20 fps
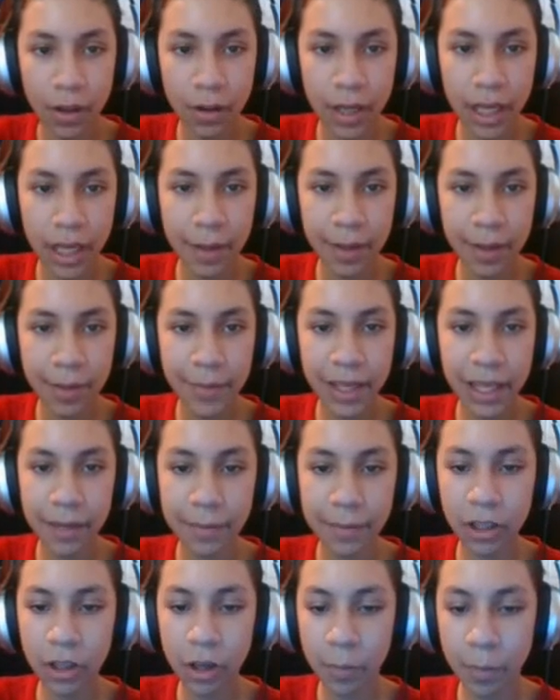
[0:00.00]
okay, I'm gonna
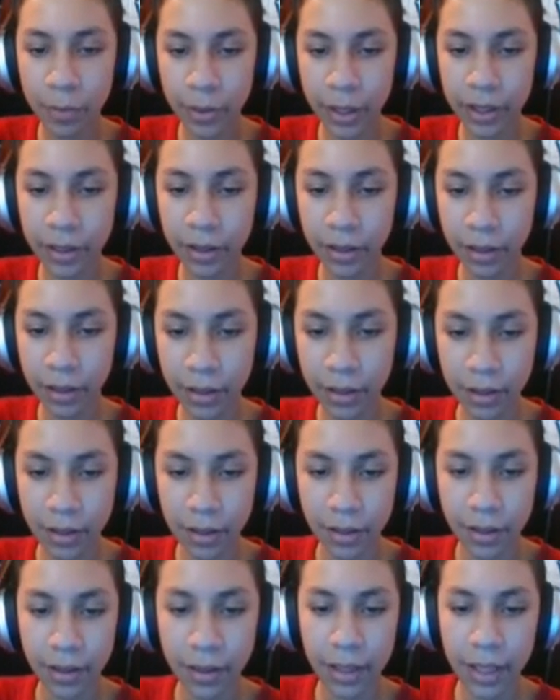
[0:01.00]
become a Goparil.
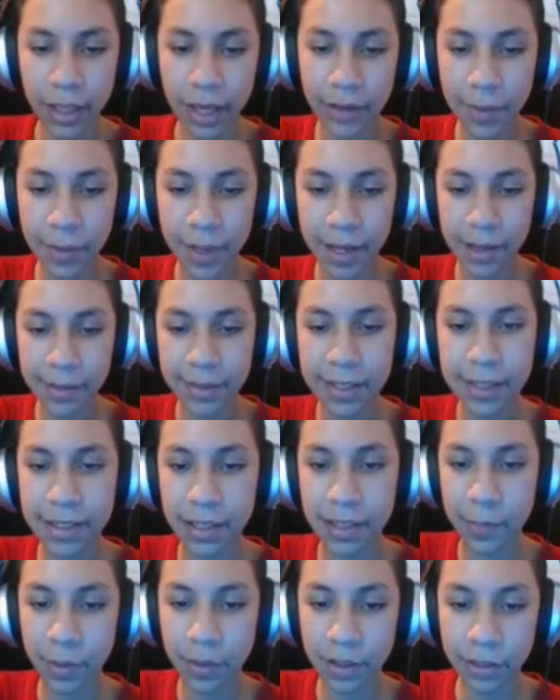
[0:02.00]
I haven't become this
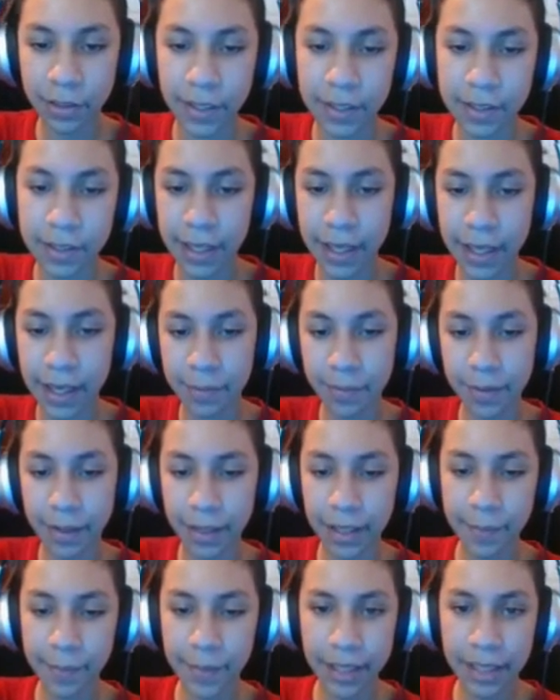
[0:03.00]
in the Pearl Defense yet,
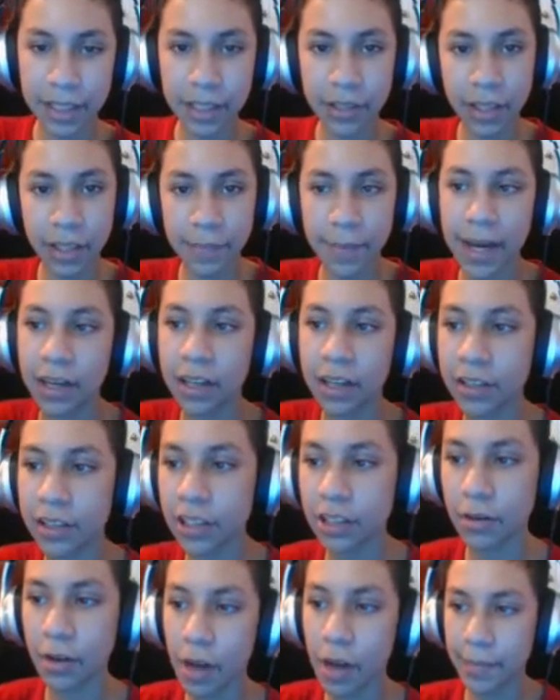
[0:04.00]
but I mean, it doesn't really matter
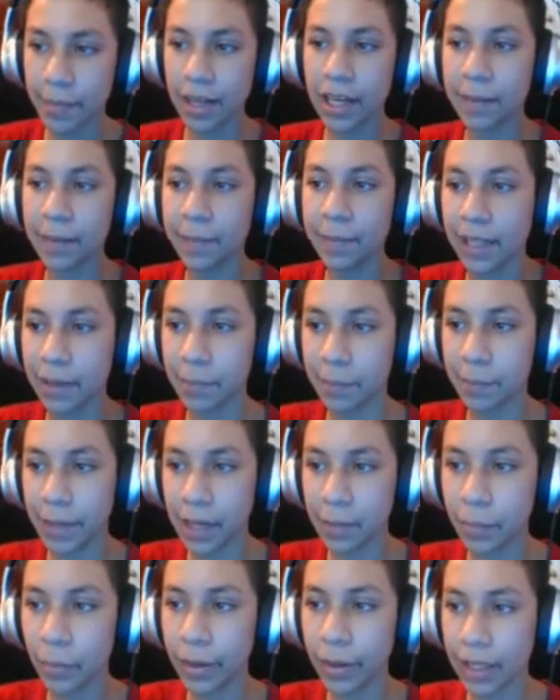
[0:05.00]
until I become like a
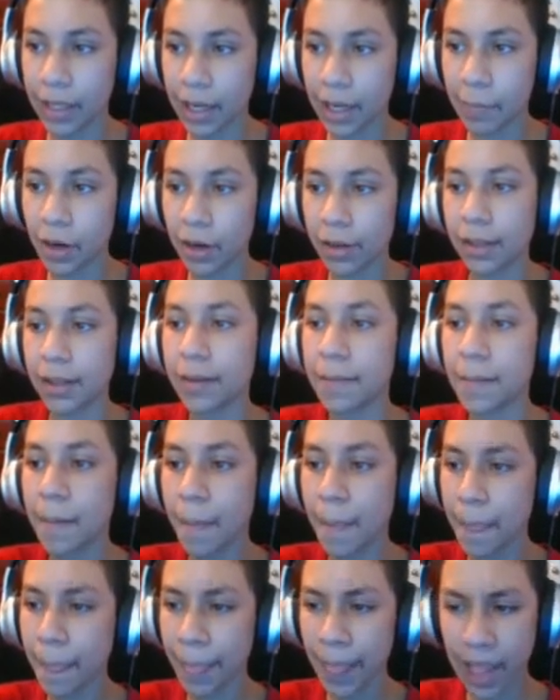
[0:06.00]
big boy, like a Marlin.
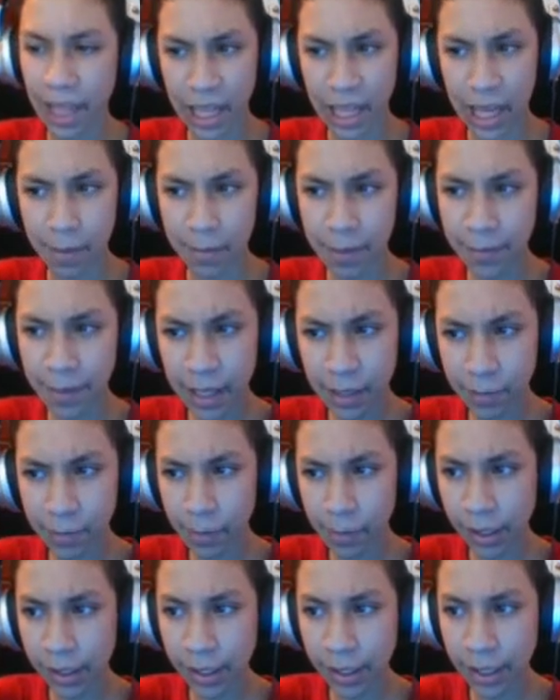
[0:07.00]
I'm gonna become a
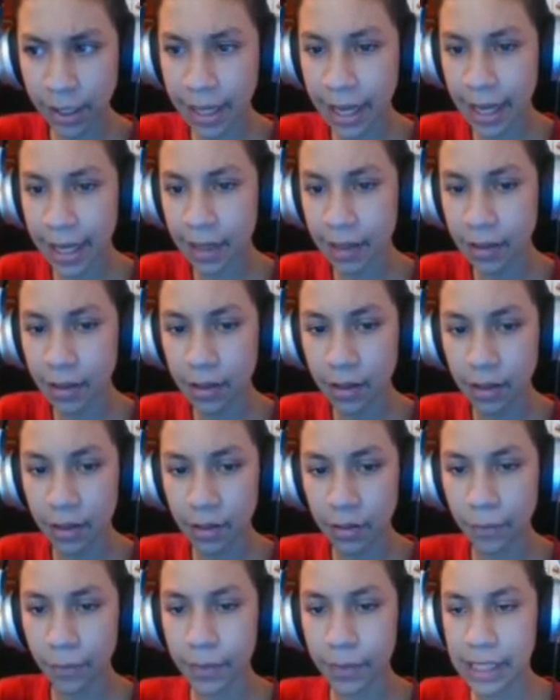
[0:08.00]
Marlin again
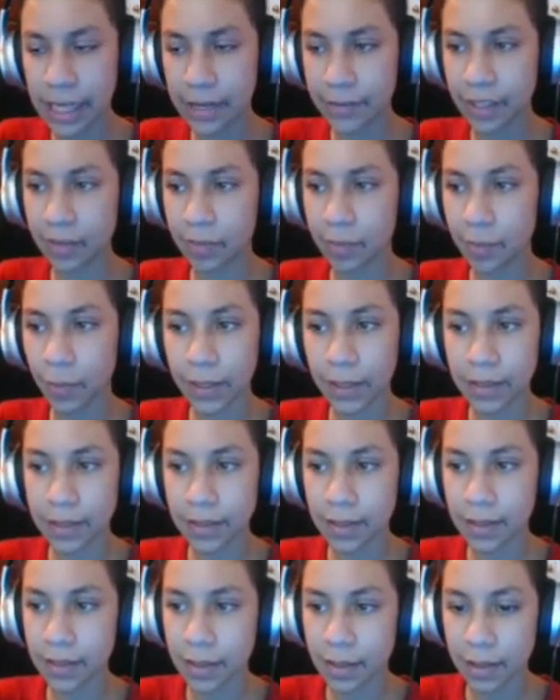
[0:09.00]
once I have enough
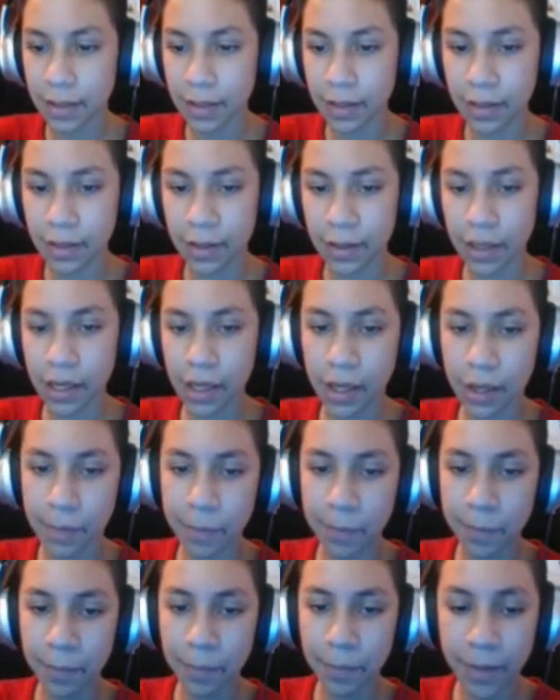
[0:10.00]
points,
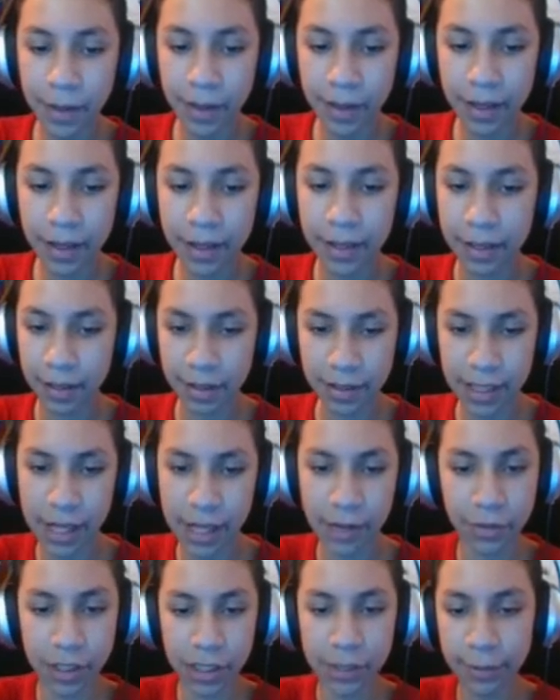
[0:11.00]
um, cause
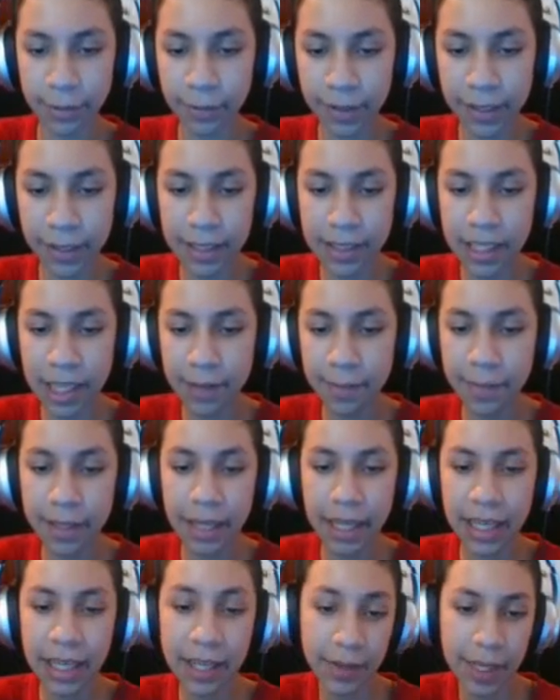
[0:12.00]
I was super fun last time
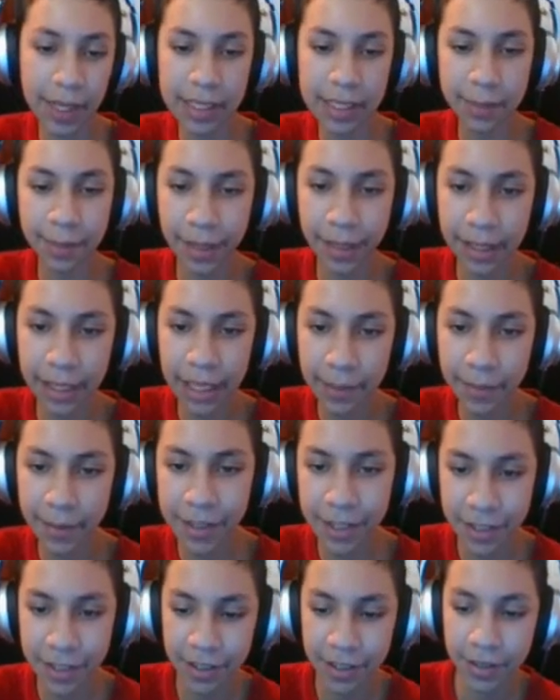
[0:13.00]
and I didn't even get to play that
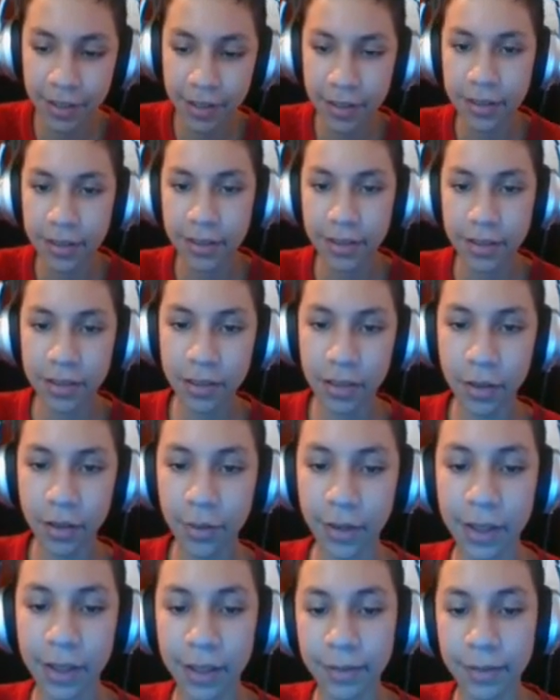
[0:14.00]
much.
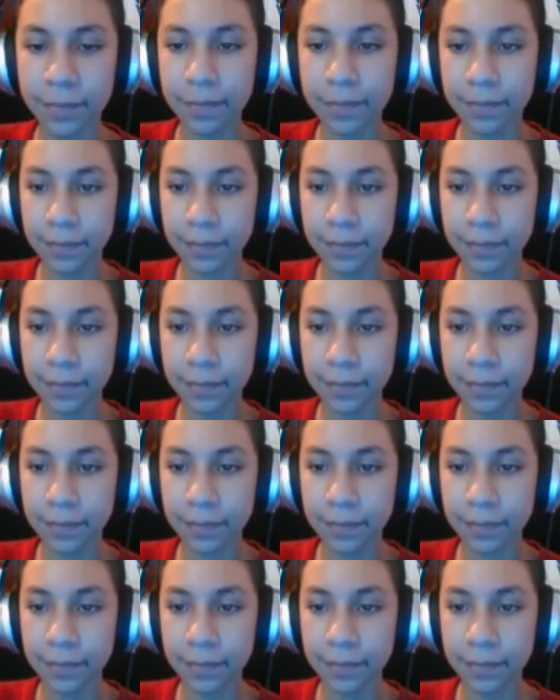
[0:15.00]
So, um,